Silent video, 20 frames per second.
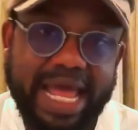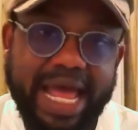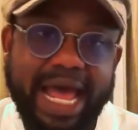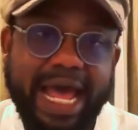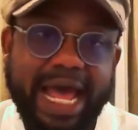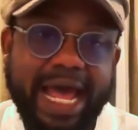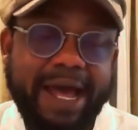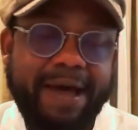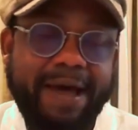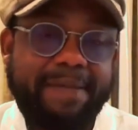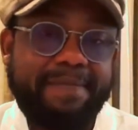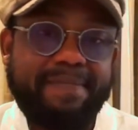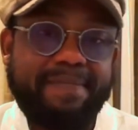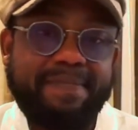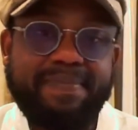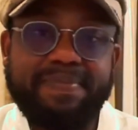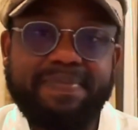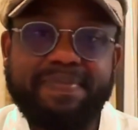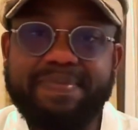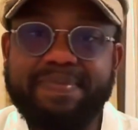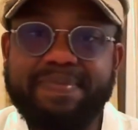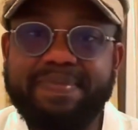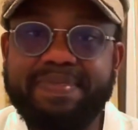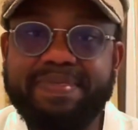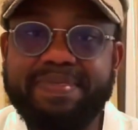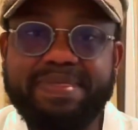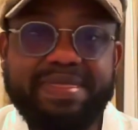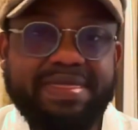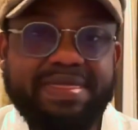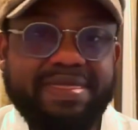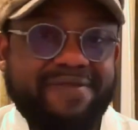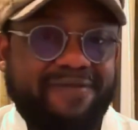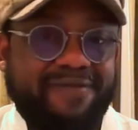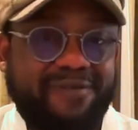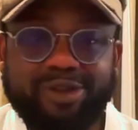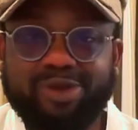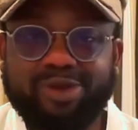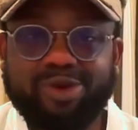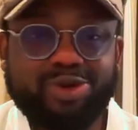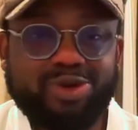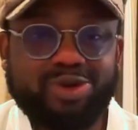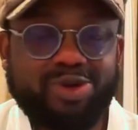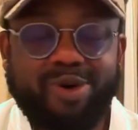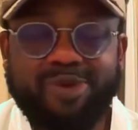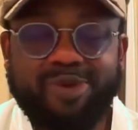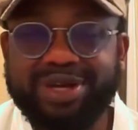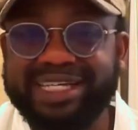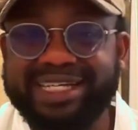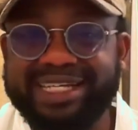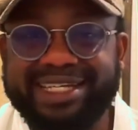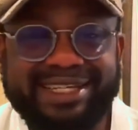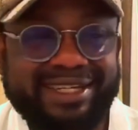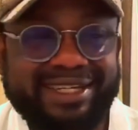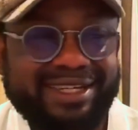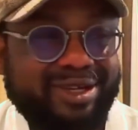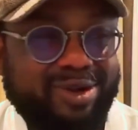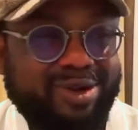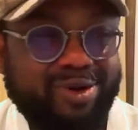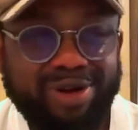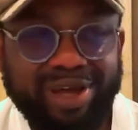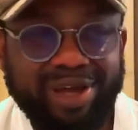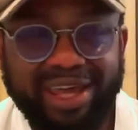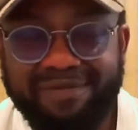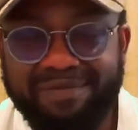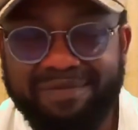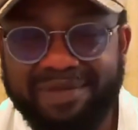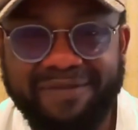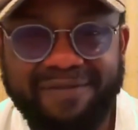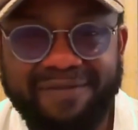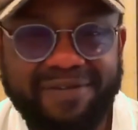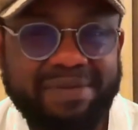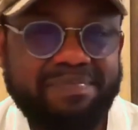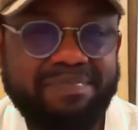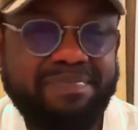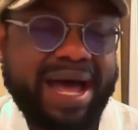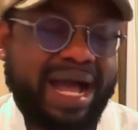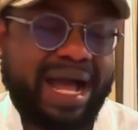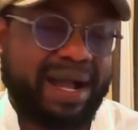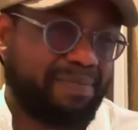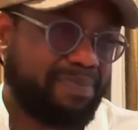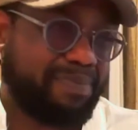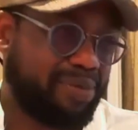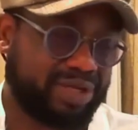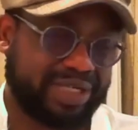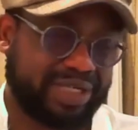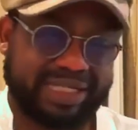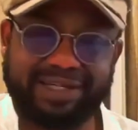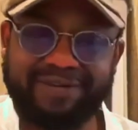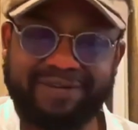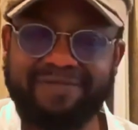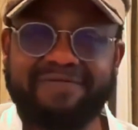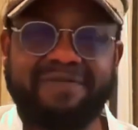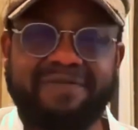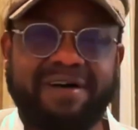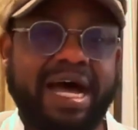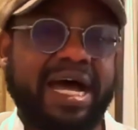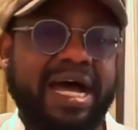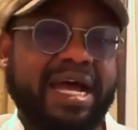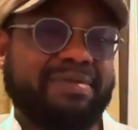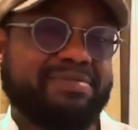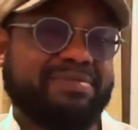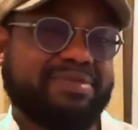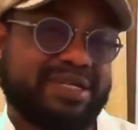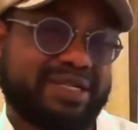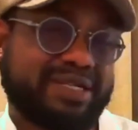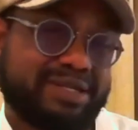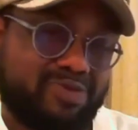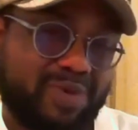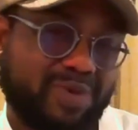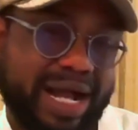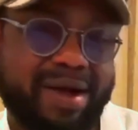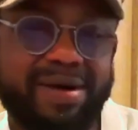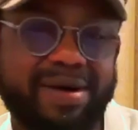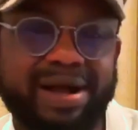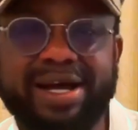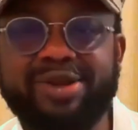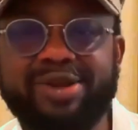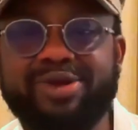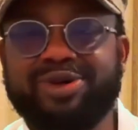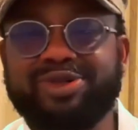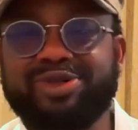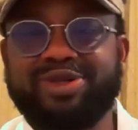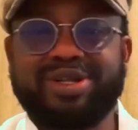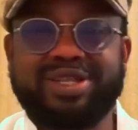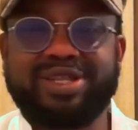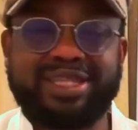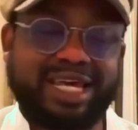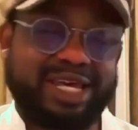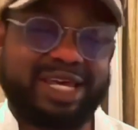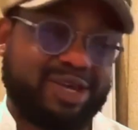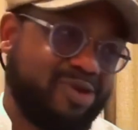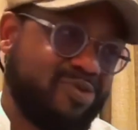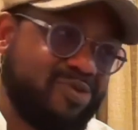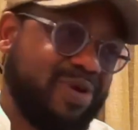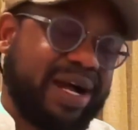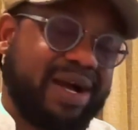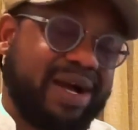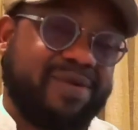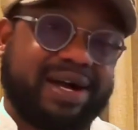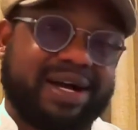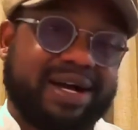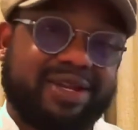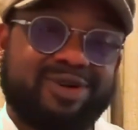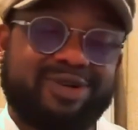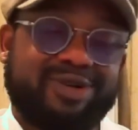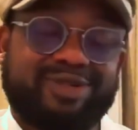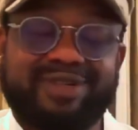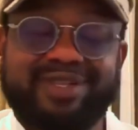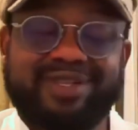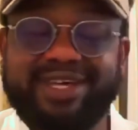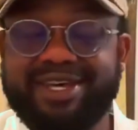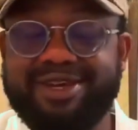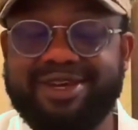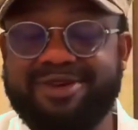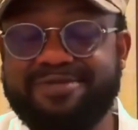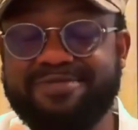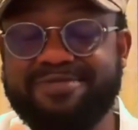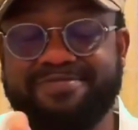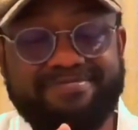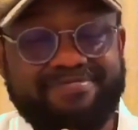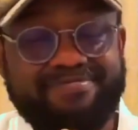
For those who always, give me feedback, positive vibes, Wakawaka Doctor, thank you. Wakawaka Doctor, thank you.